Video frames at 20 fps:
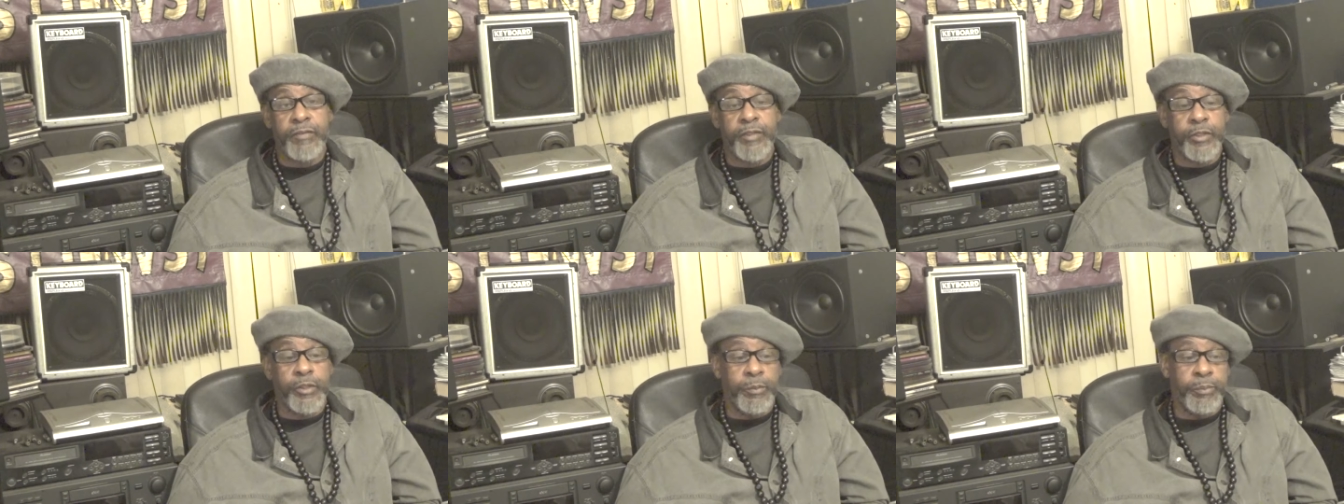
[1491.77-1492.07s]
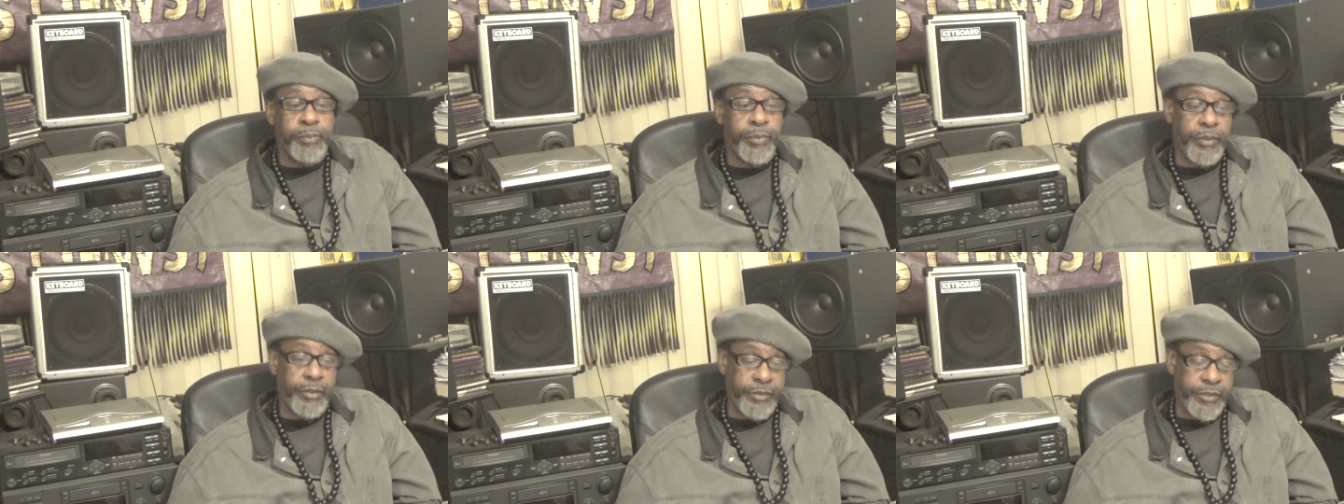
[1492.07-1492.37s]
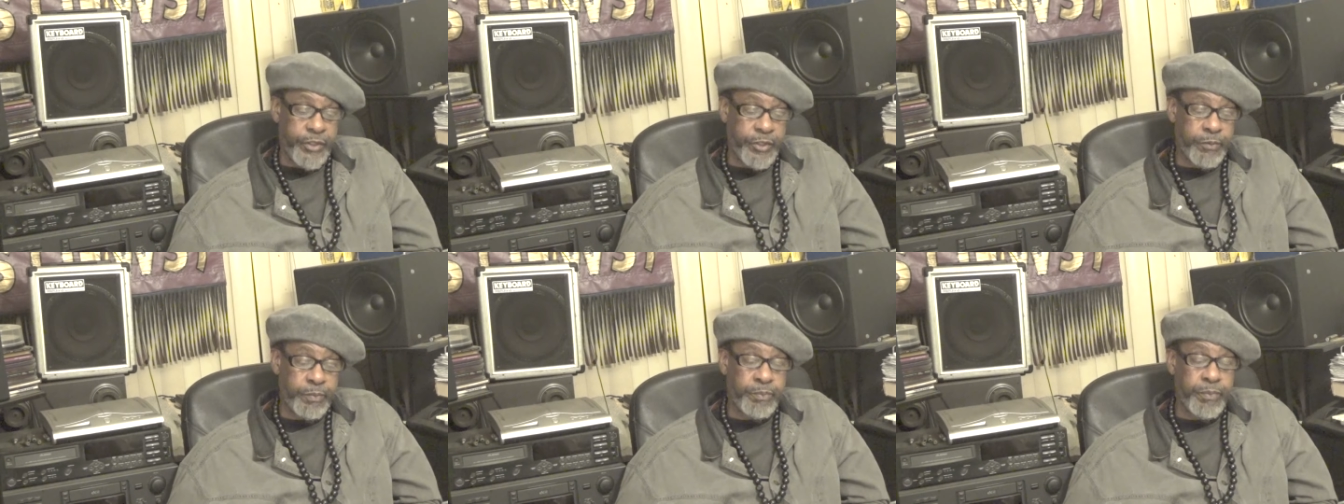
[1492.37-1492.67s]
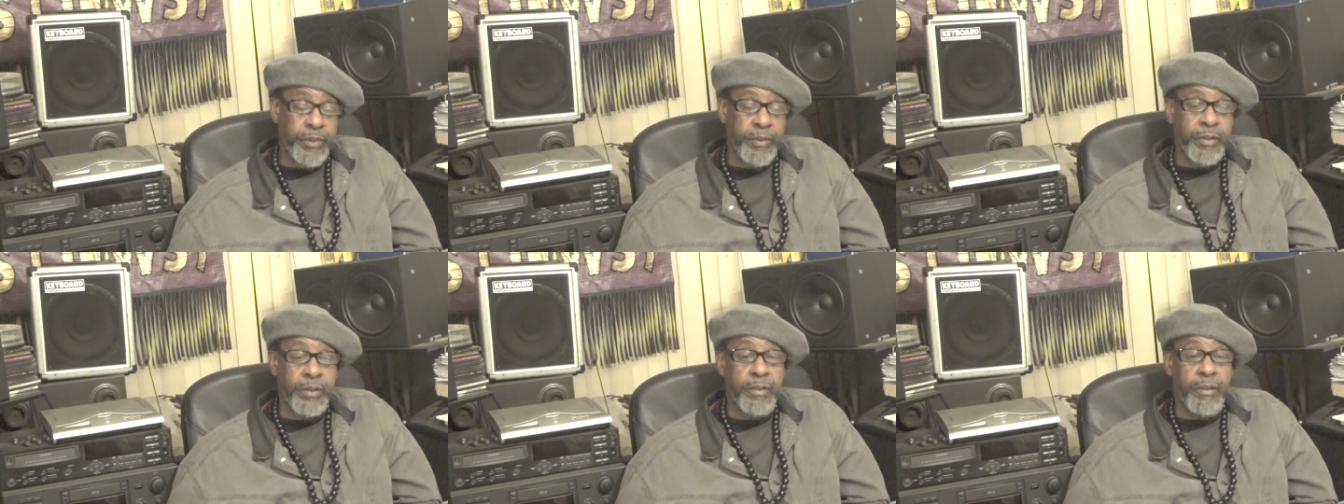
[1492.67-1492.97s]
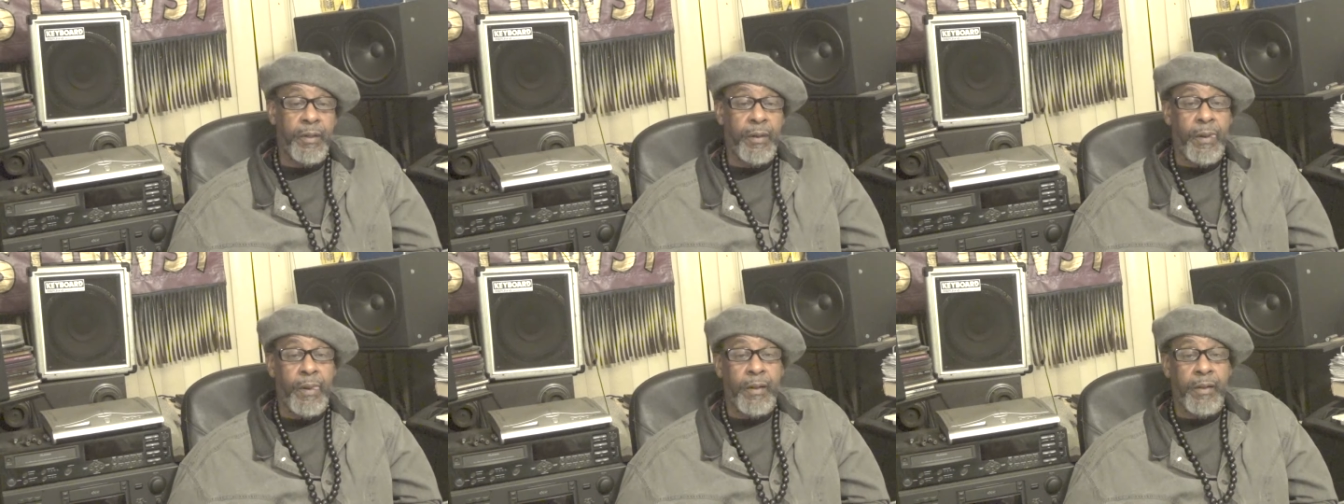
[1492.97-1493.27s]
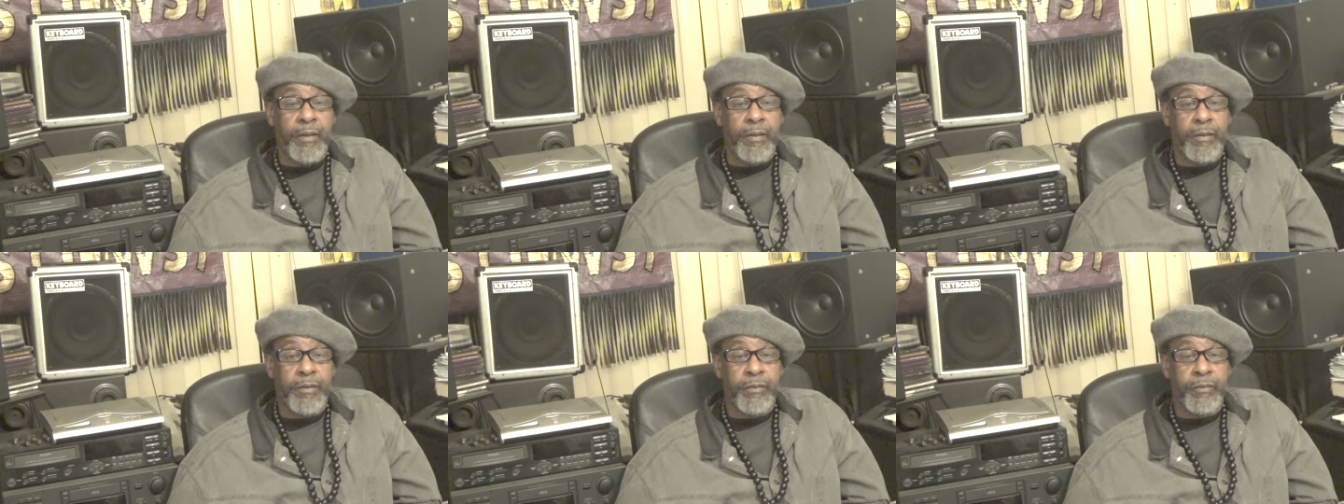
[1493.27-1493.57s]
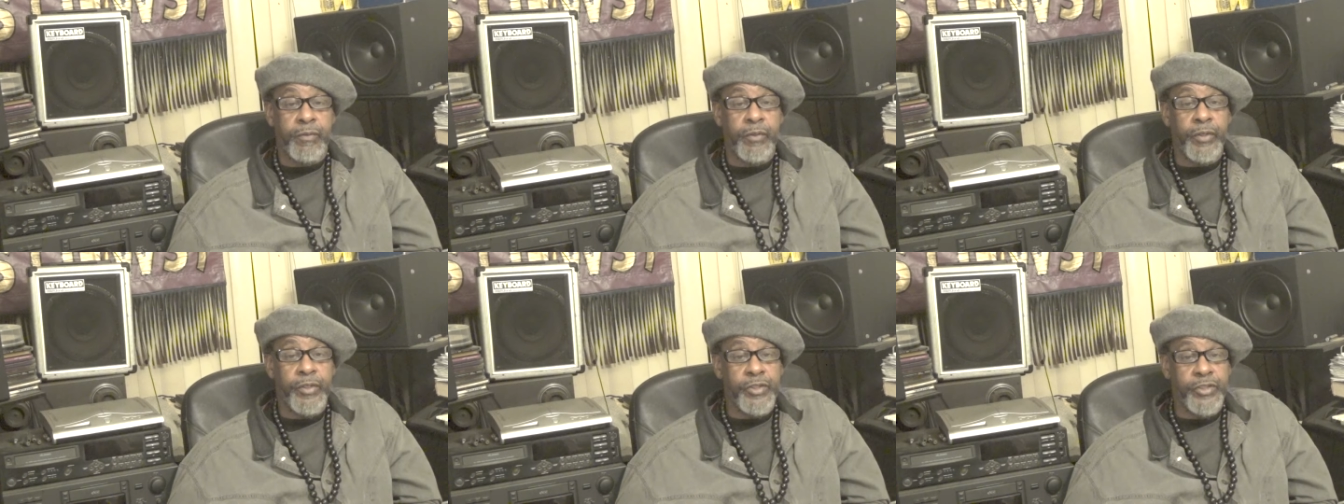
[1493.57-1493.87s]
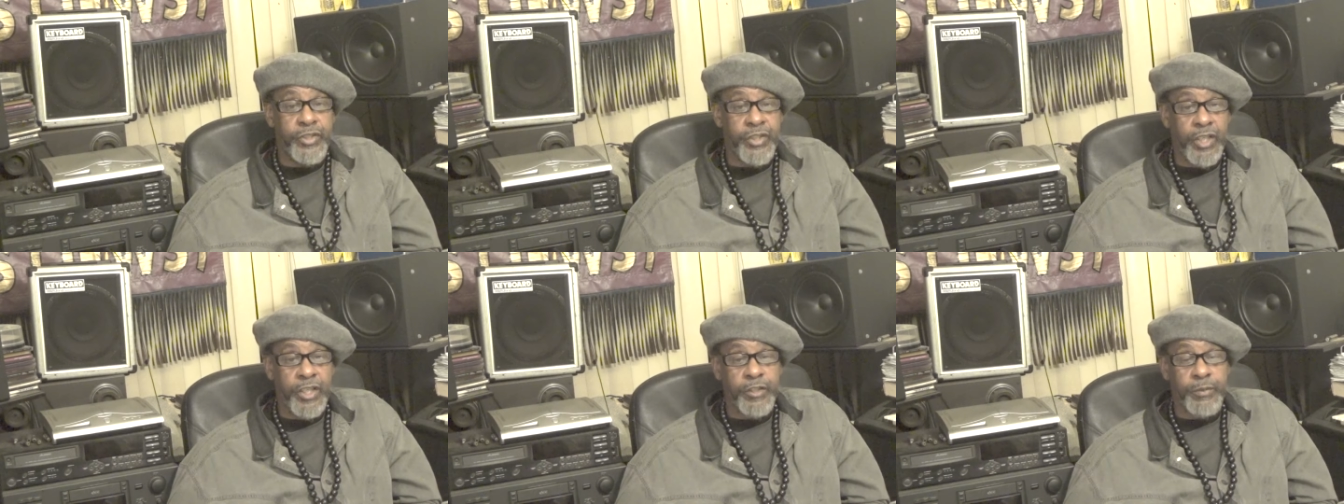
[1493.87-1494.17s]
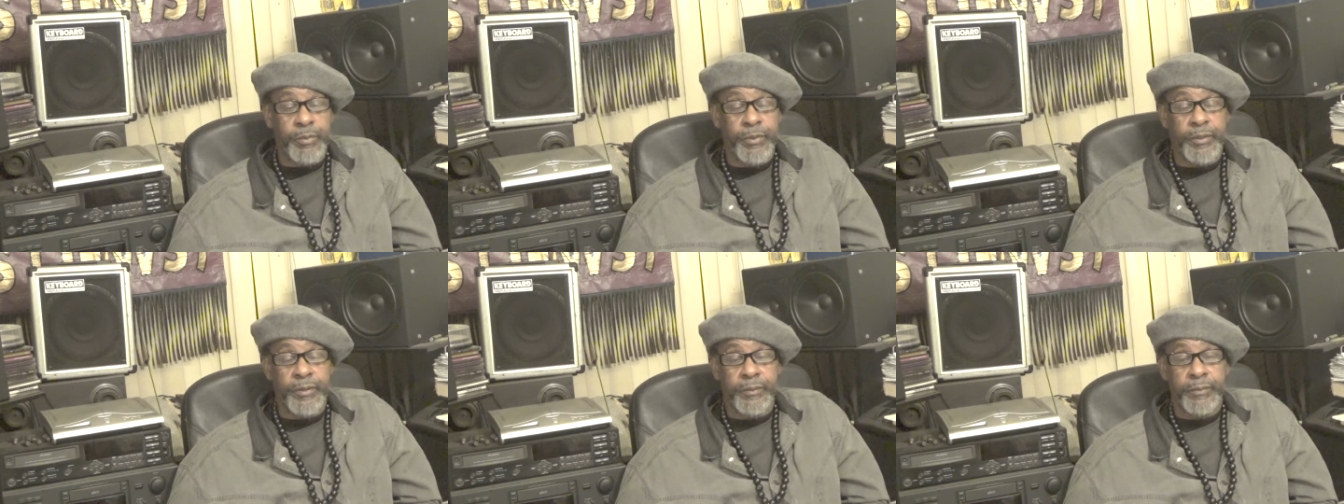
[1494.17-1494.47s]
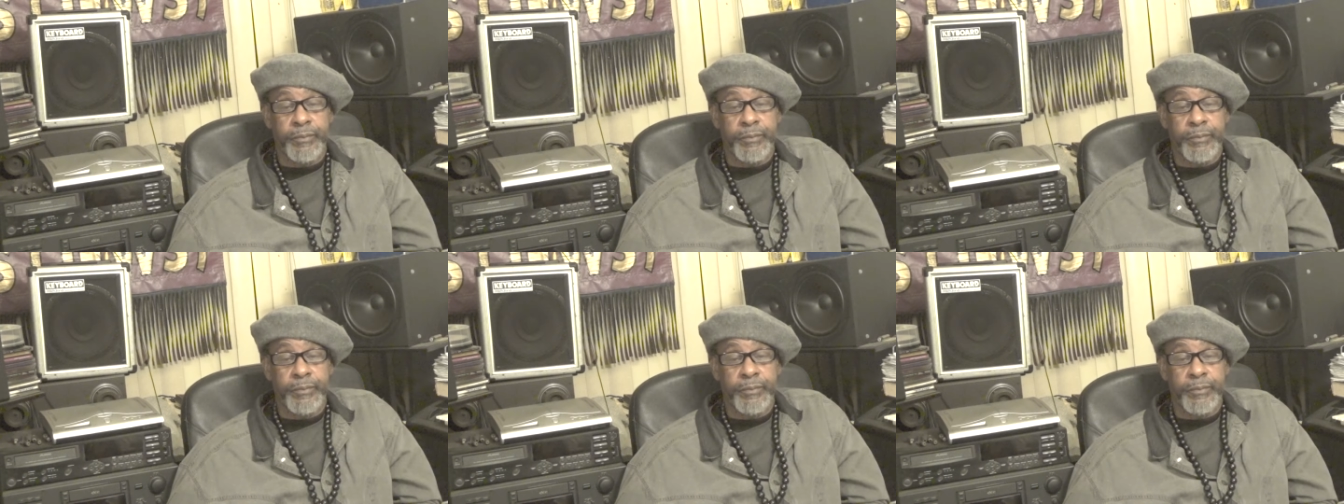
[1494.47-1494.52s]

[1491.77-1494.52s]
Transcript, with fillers: they're going to put on the spirit for the judgment.